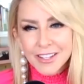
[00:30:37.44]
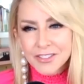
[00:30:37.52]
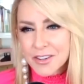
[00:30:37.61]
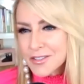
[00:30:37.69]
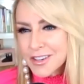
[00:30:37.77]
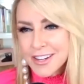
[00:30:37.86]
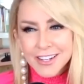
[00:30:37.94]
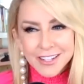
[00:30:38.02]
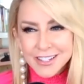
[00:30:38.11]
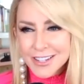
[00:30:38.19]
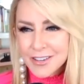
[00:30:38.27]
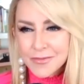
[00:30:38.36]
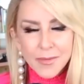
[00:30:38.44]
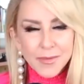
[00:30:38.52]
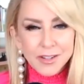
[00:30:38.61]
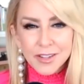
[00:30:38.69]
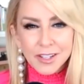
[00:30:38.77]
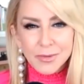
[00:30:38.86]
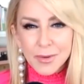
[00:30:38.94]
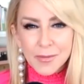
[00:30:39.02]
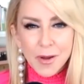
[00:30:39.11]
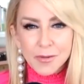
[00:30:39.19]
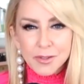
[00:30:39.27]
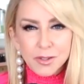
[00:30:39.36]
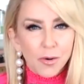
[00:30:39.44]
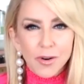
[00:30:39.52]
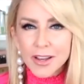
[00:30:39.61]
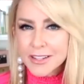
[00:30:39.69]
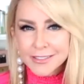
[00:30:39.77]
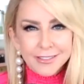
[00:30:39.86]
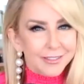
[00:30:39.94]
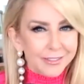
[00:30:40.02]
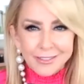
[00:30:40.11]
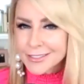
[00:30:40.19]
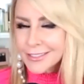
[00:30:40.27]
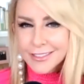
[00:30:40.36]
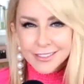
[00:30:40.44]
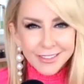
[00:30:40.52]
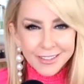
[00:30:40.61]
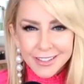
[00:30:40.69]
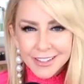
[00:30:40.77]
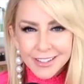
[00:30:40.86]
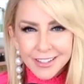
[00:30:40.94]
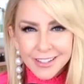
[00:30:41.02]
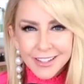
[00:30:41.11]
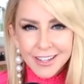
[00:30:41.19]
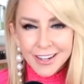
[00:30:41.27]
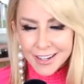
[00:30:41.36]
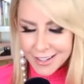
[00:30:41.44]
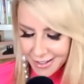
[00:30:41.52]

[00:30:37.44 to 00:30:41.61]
so eh, maybe experiment with toys yeah. Yeah.